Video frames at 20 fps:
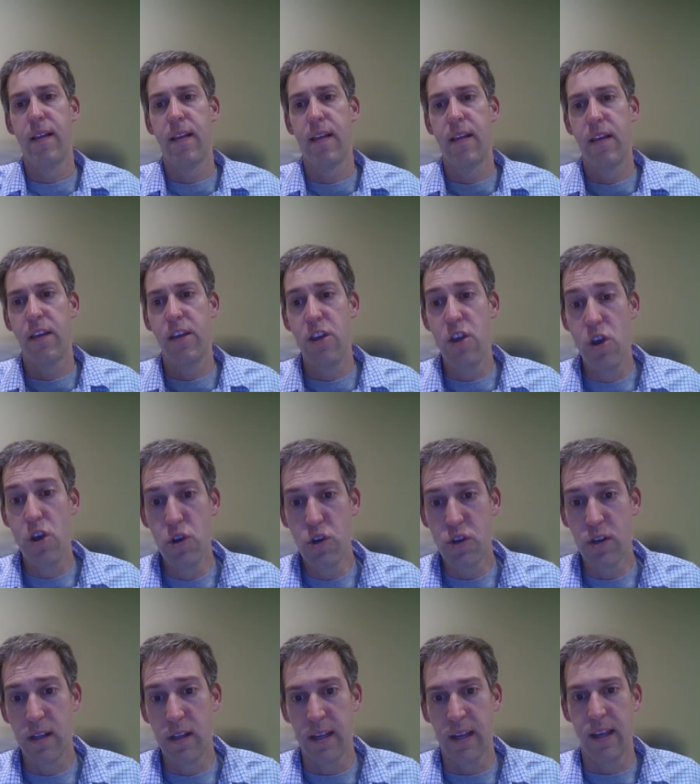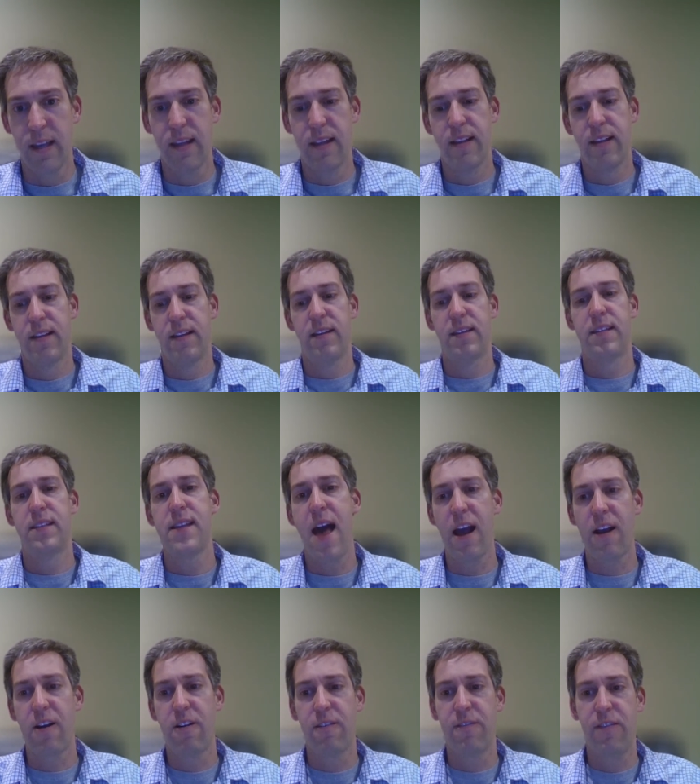Usually,
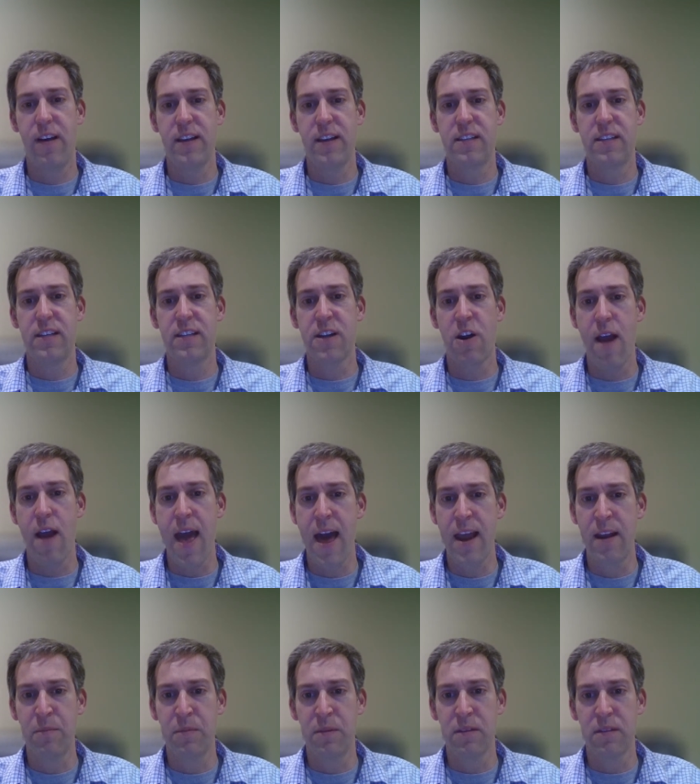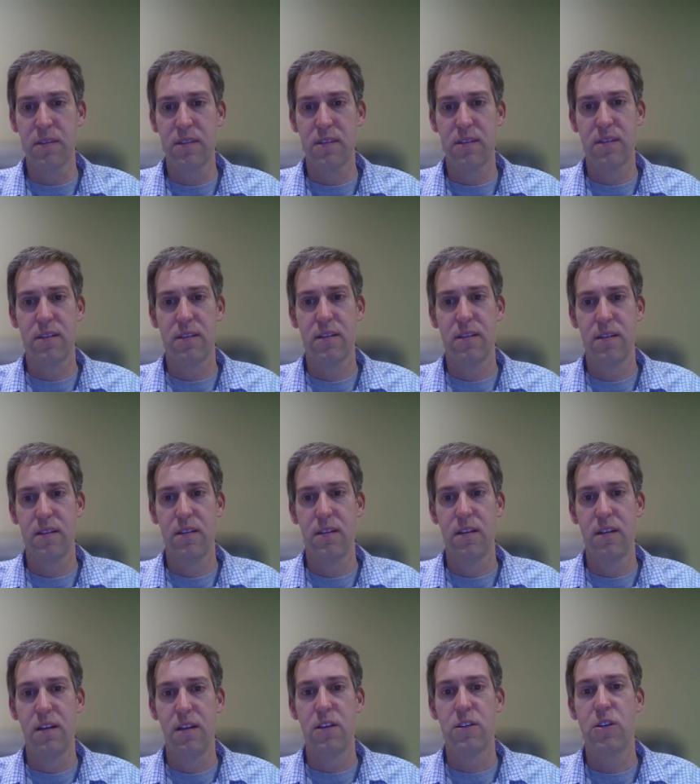sacrifices are animals.
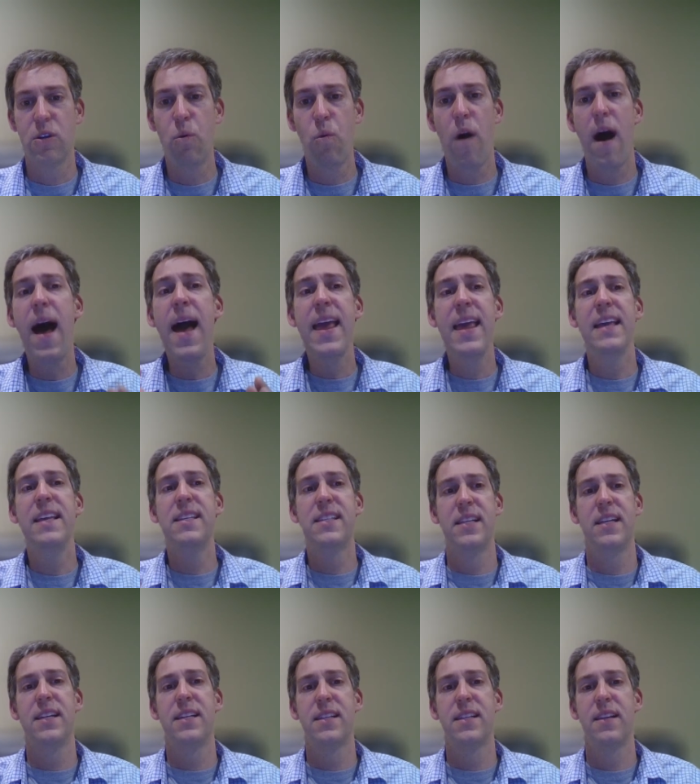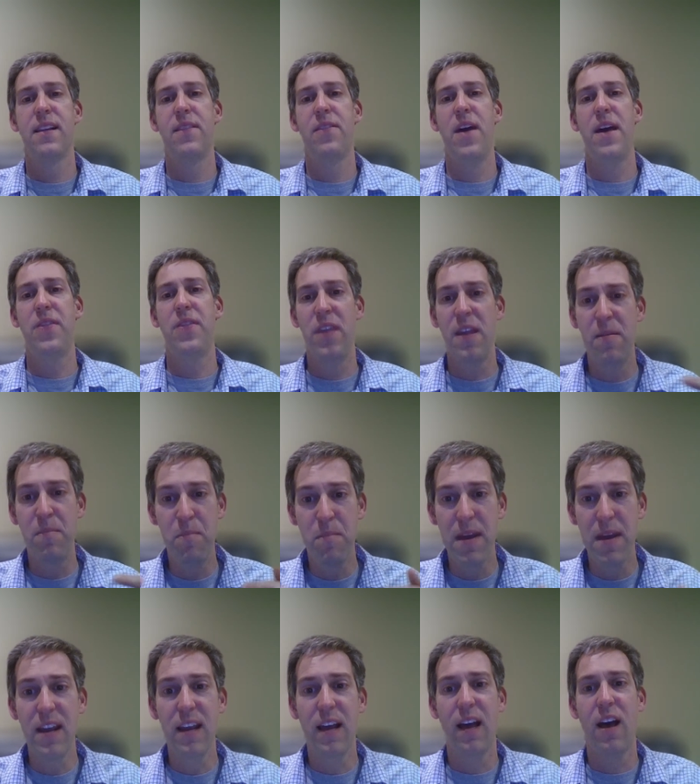So why is it that the
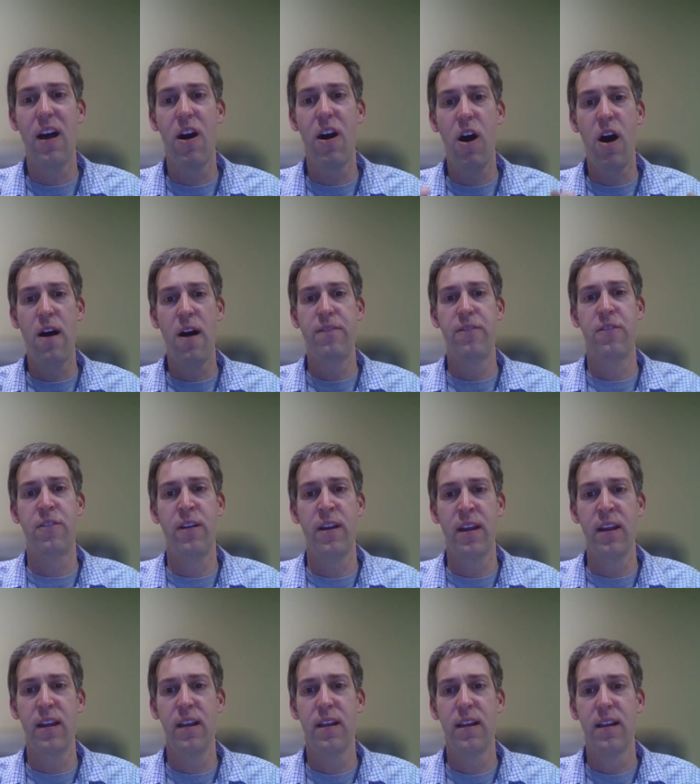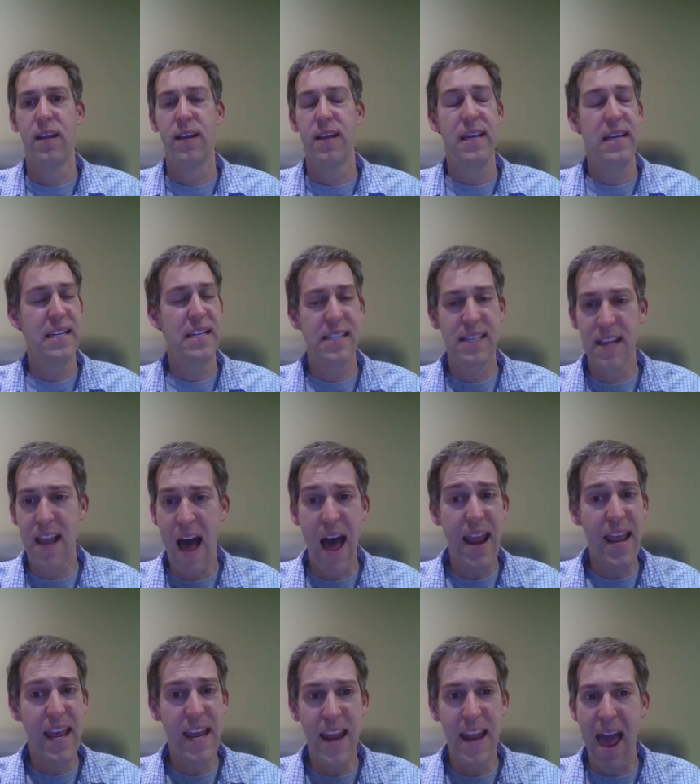mincha offering is
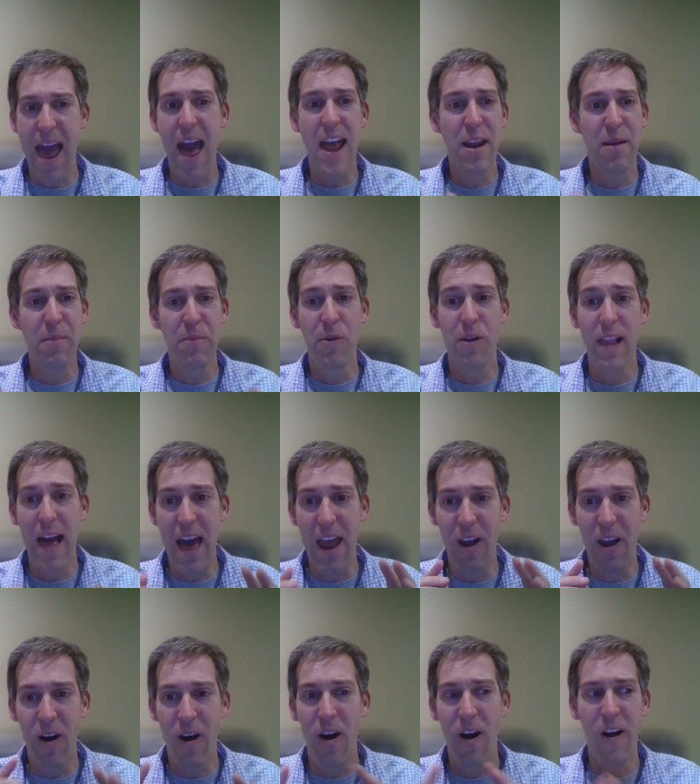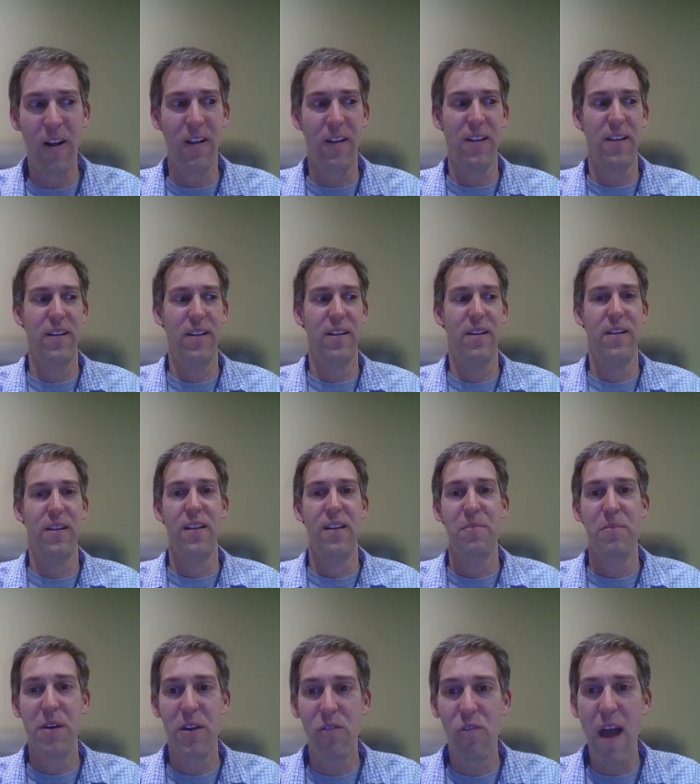not an animal at all,
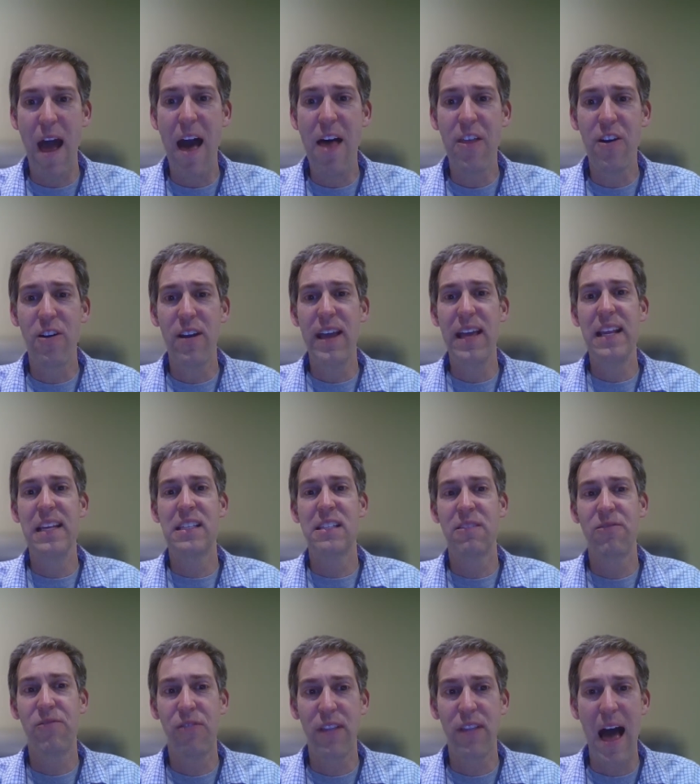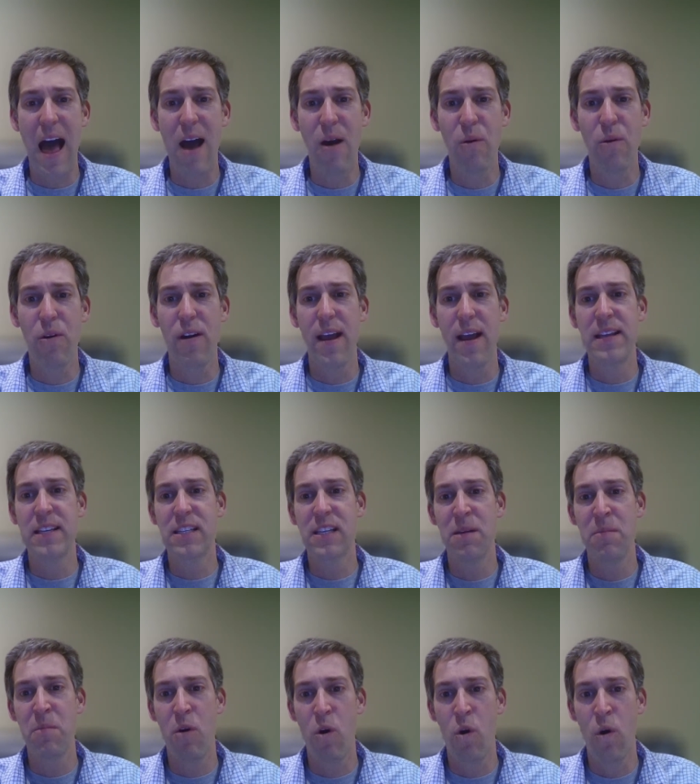but rather it is flour and
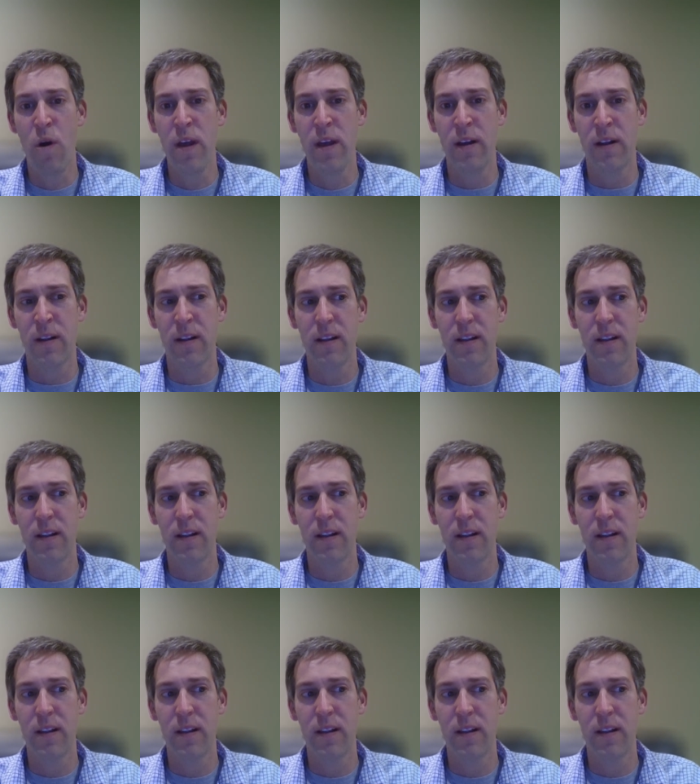some oil?